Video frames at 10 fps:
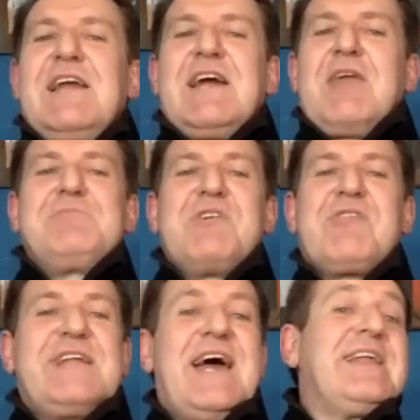like I'm
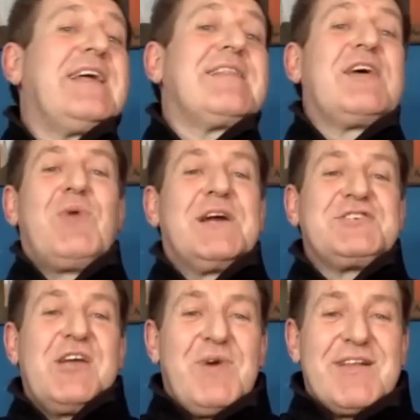just standing there
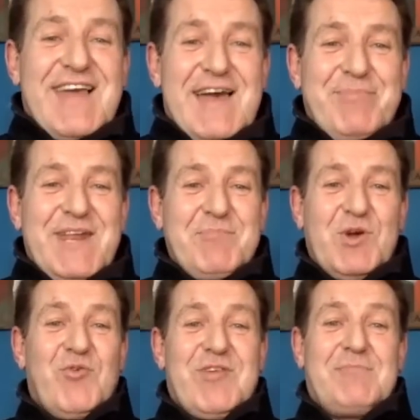watching what's happening
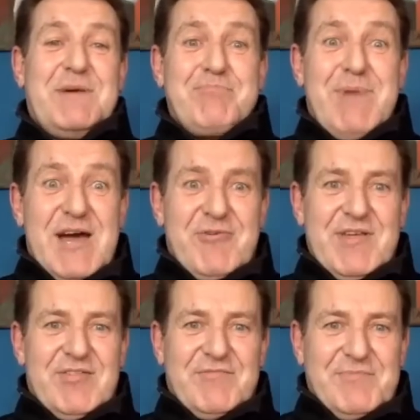because I'm
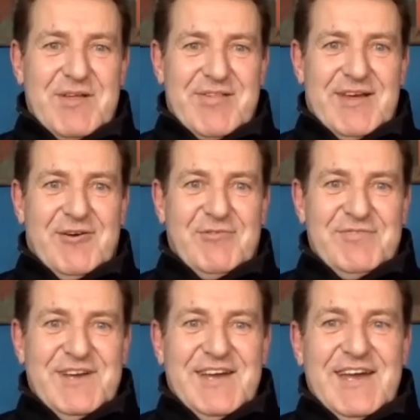embarrassed of myself.
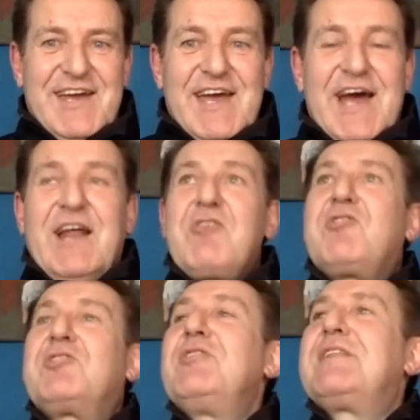And I
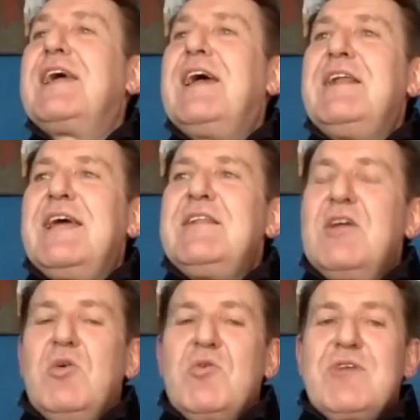stood there, and then the
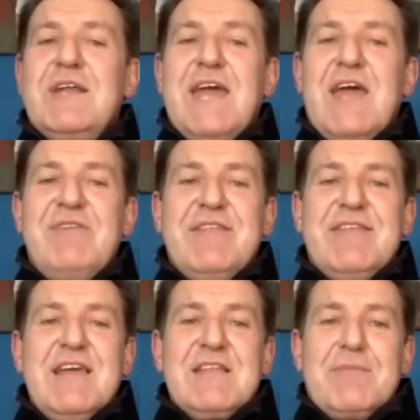Lord said,
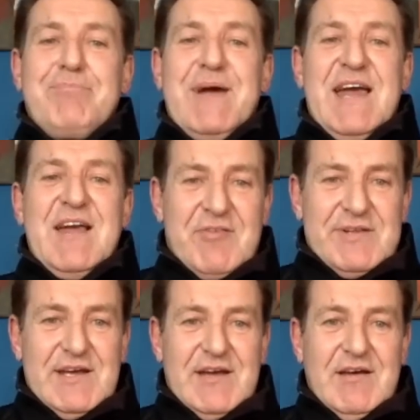Everything the
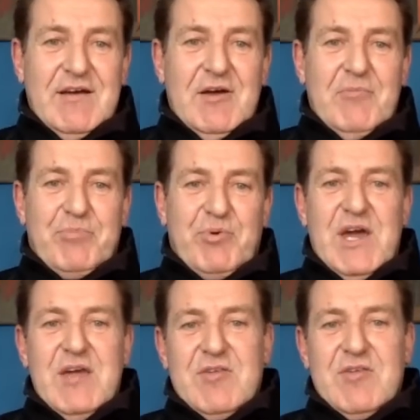pastor
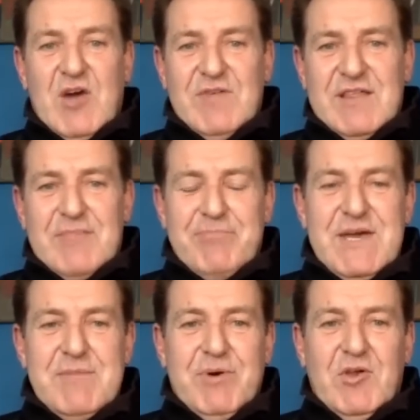prays over the
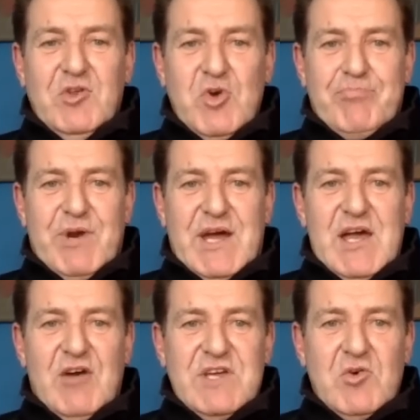people, you pray
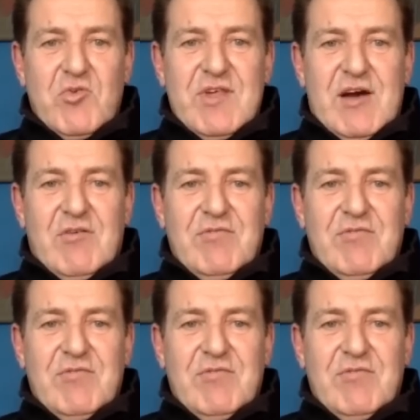over yourself.